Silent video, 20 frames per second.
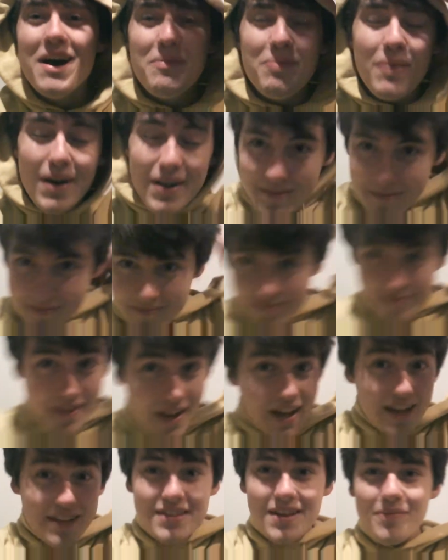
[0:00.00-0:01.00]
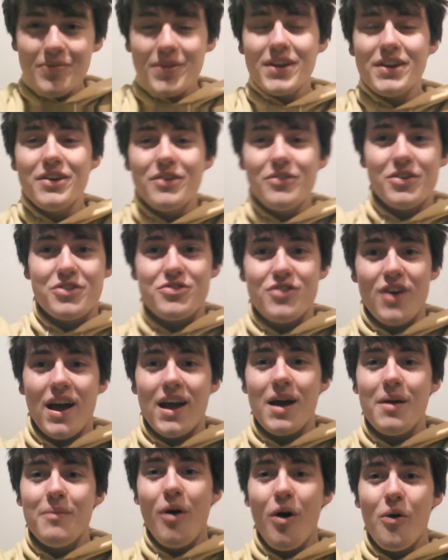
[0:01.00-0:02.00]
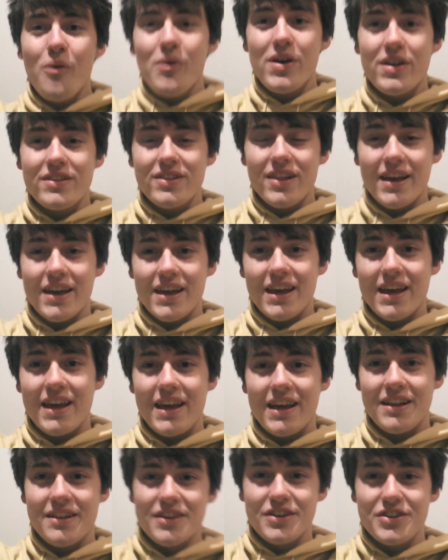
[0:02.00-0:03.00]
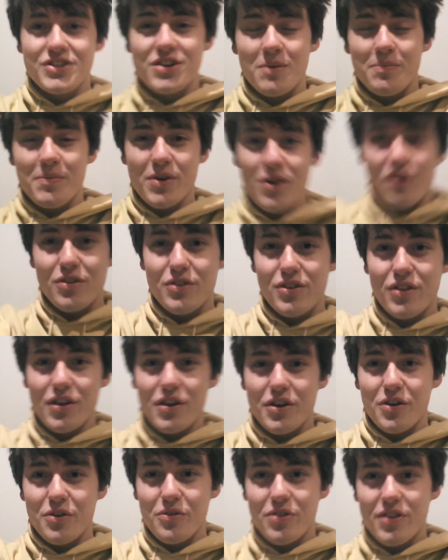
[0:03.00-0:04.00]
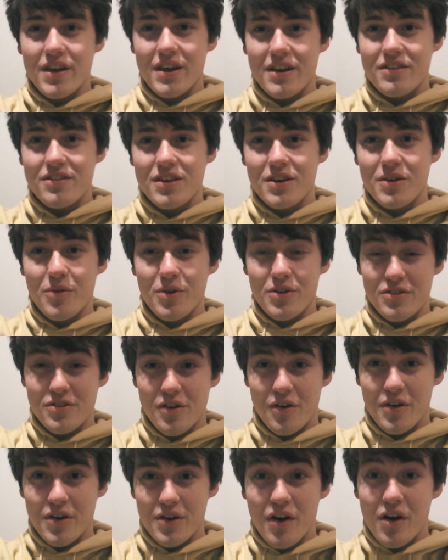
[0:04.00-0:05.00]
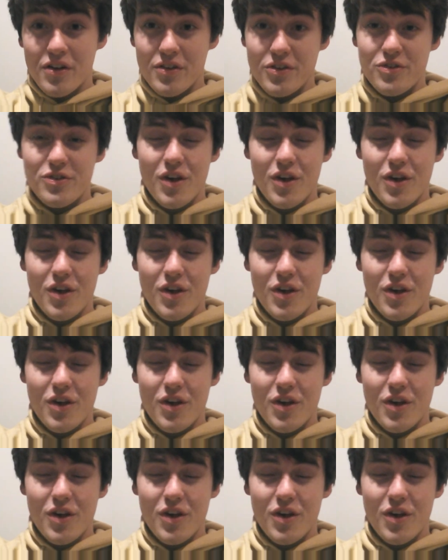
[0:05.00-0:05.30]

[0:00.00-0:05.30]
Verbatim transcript: But it's something new to try. I'm always like into jumping onto the new thing, seeing what's going on.